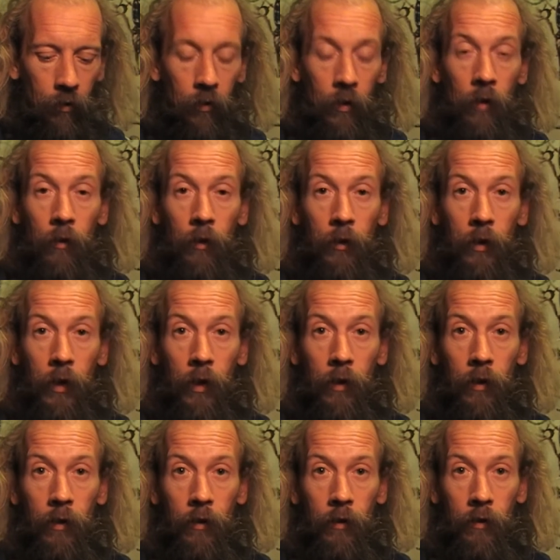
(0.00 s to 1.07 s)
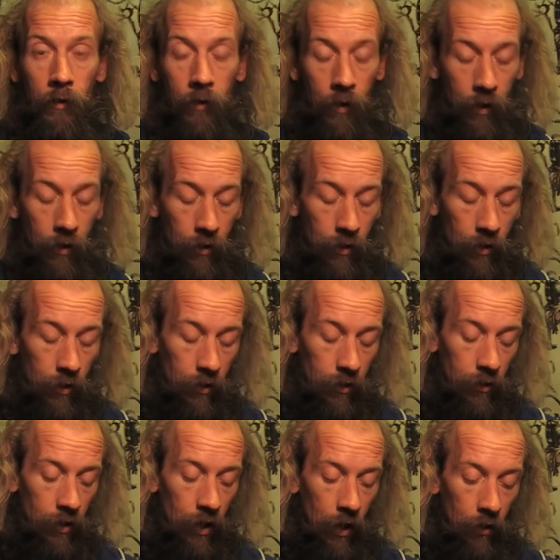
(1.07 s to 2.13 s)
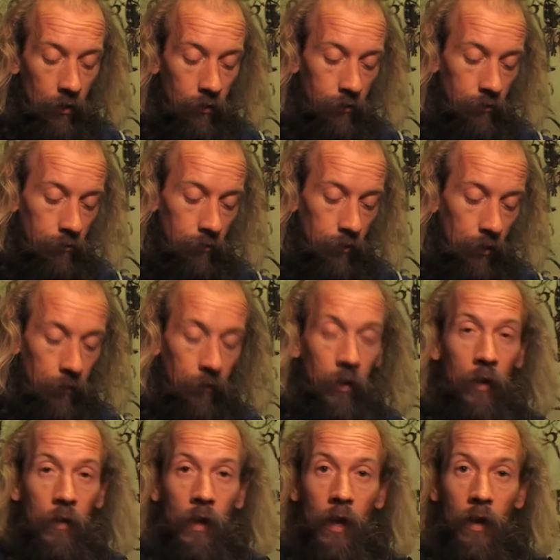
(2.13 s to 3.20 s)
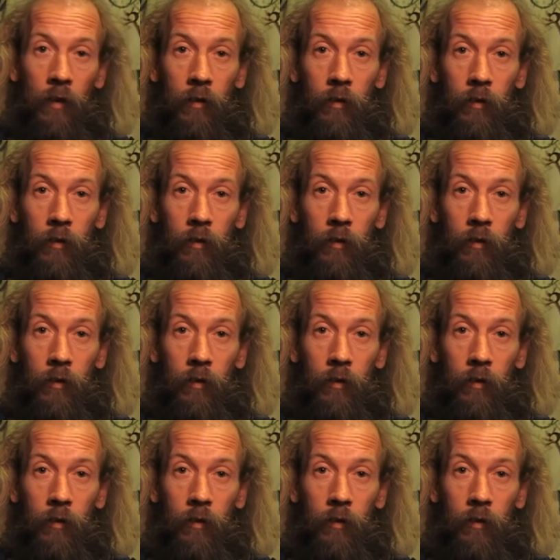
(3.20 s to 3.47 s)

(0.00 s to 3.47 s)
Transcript: they're okay. And yeah, I've done that.